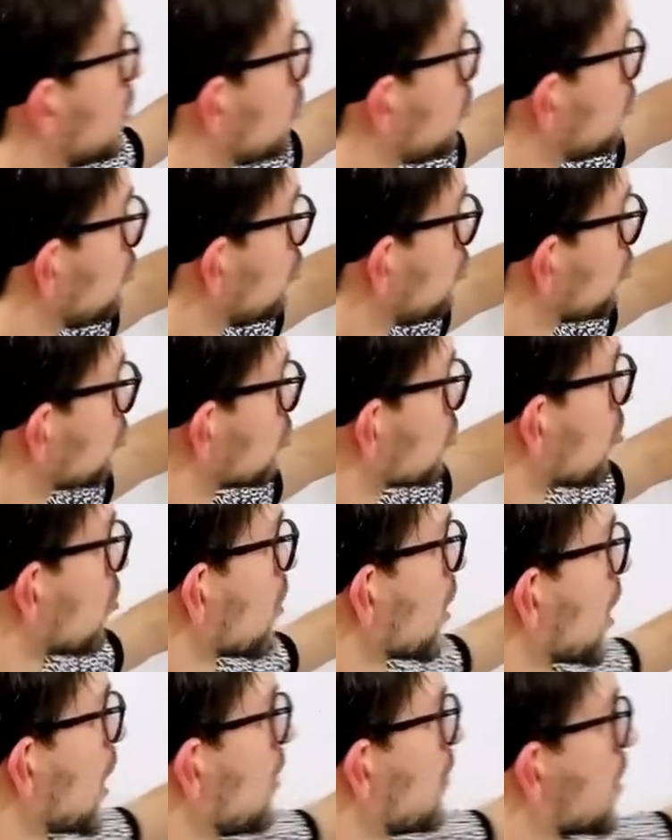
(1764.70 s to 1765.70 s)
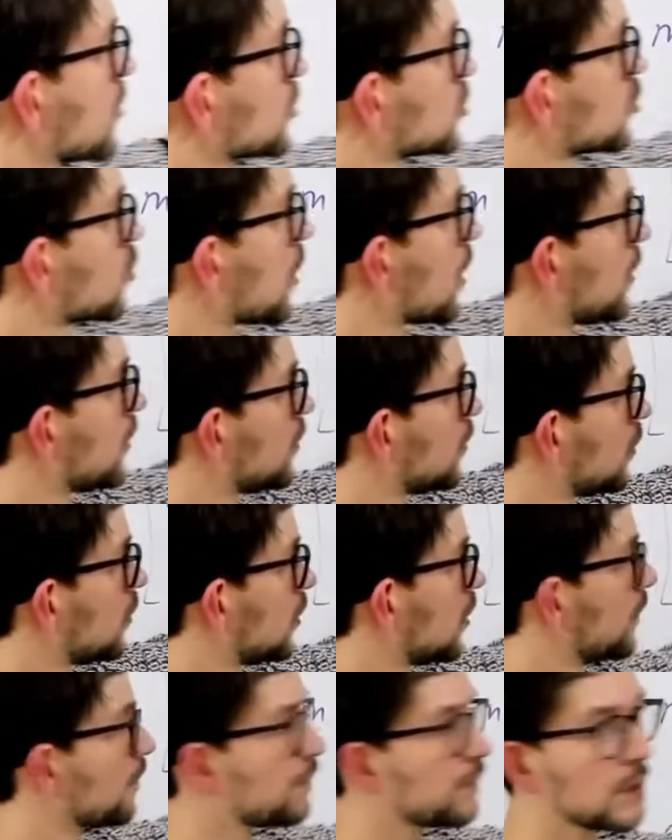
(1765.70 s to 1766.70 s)
use row k minus 1.
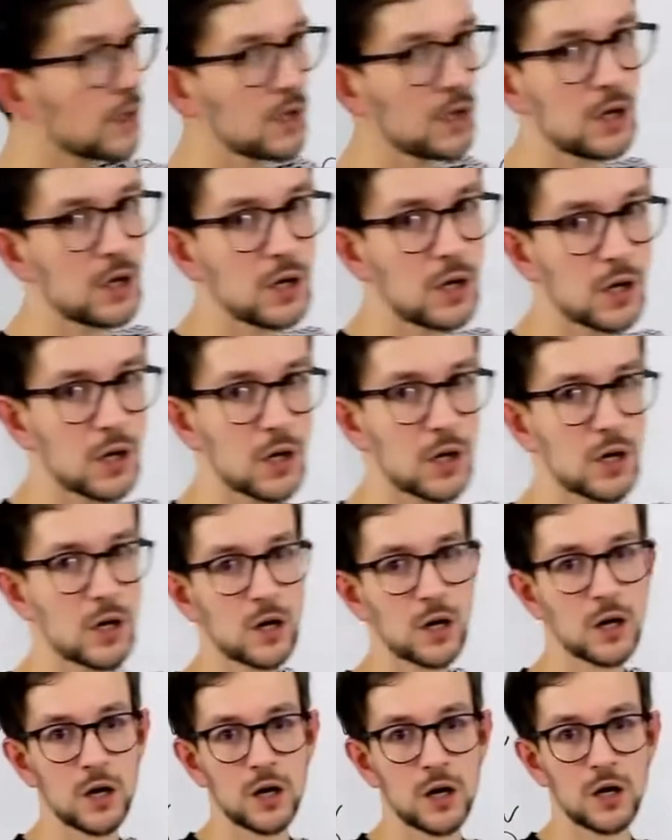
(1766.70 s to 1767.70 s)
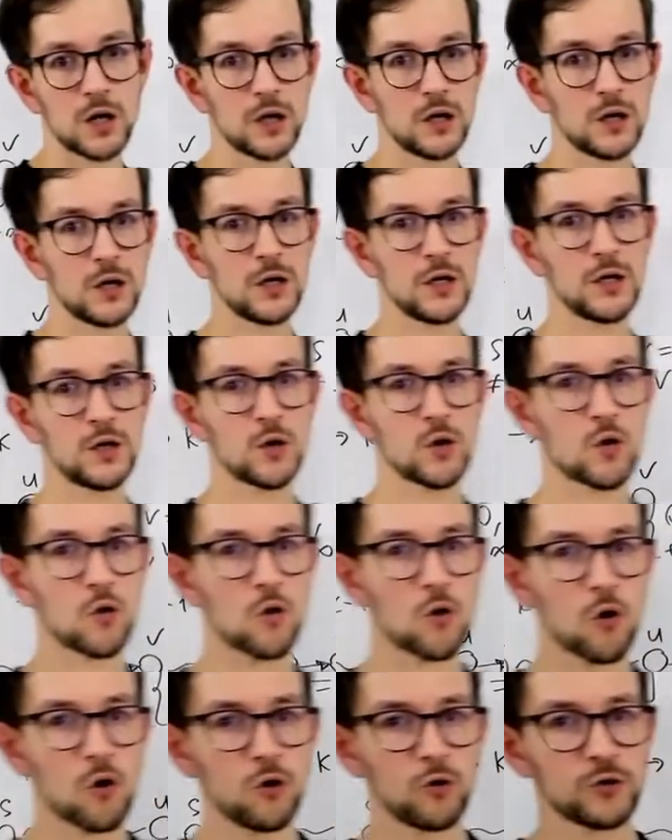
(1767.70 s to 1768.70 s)

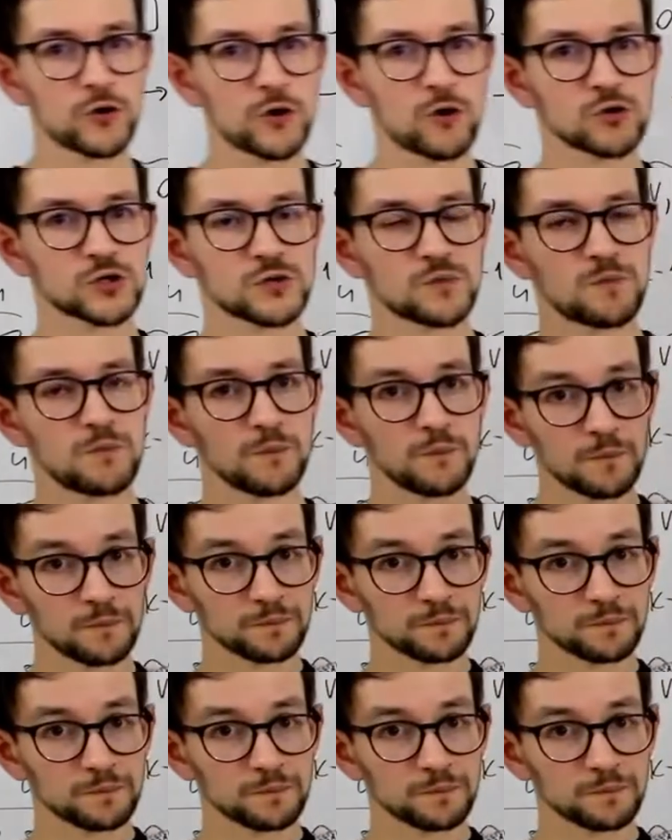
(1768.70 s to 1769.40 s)
All the rows